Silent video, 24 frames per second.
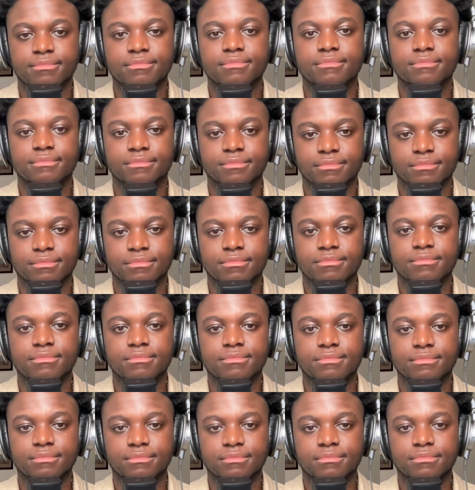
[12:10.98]

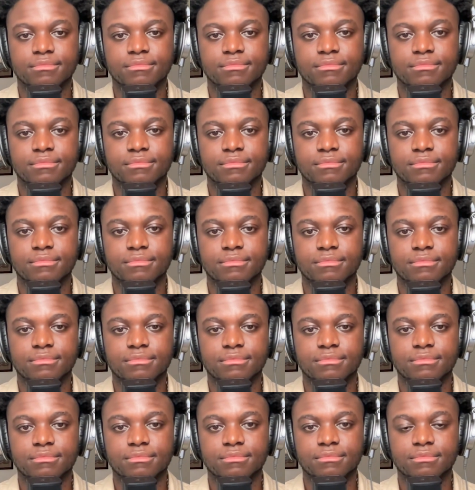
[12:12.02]

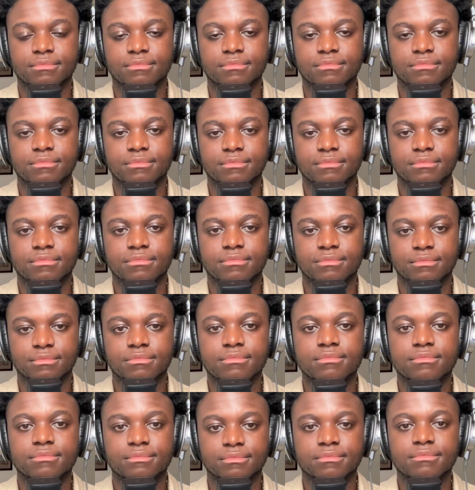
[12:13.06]

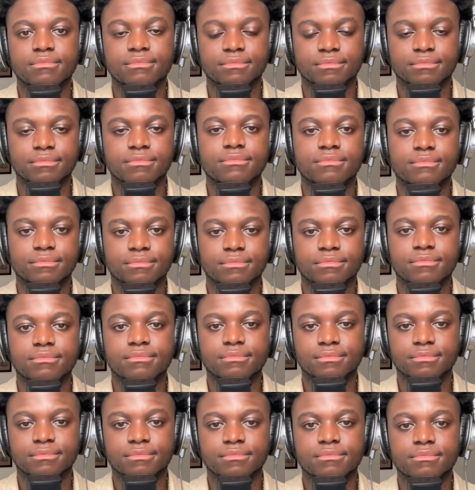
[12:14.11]

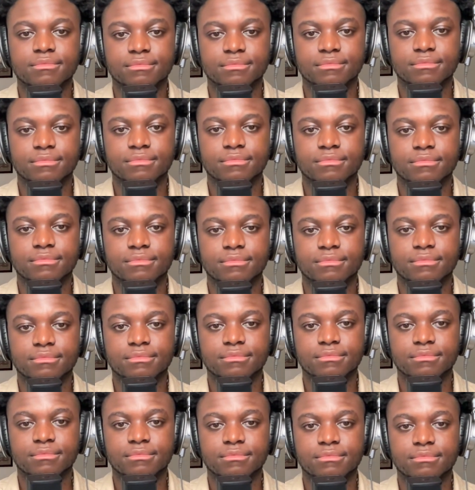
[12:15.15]

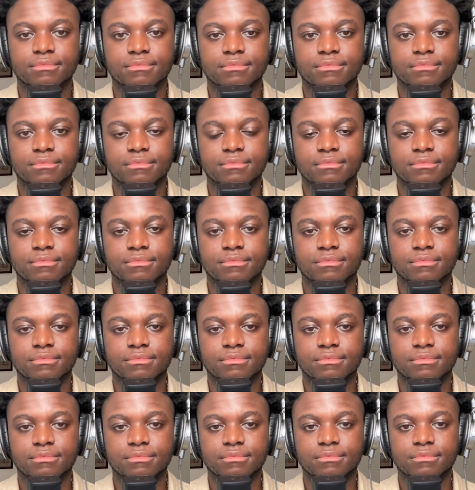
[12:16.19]

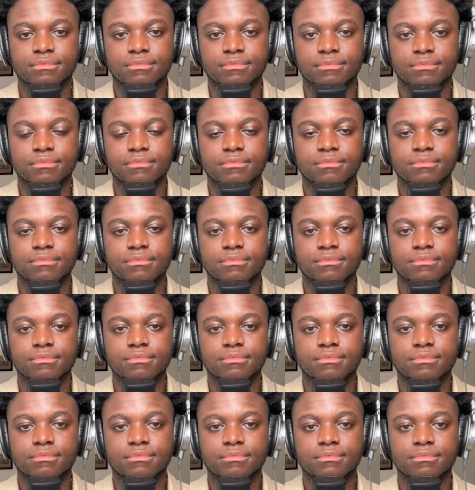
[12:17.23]

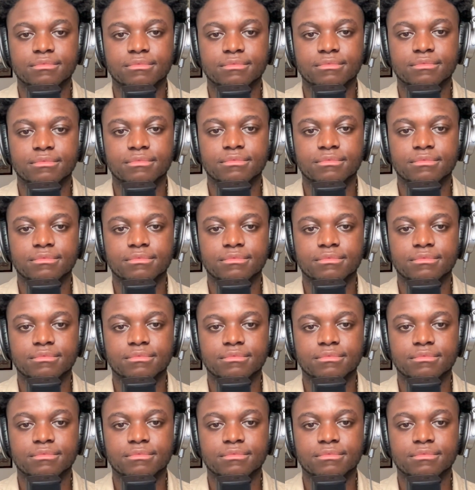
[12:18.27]
(not speaking)